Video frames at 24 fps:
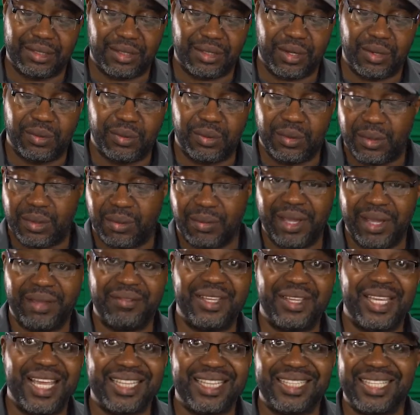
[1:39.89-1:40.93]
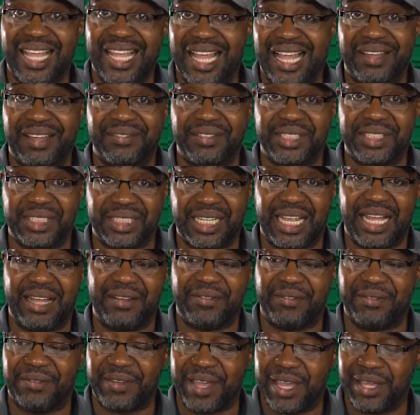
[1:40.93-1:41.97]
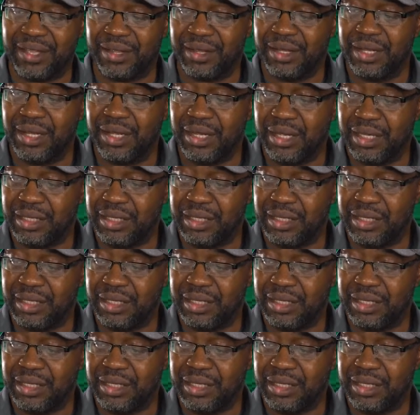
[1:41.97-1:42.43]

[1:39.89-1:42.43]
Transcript: So we have yet to have a shaft fail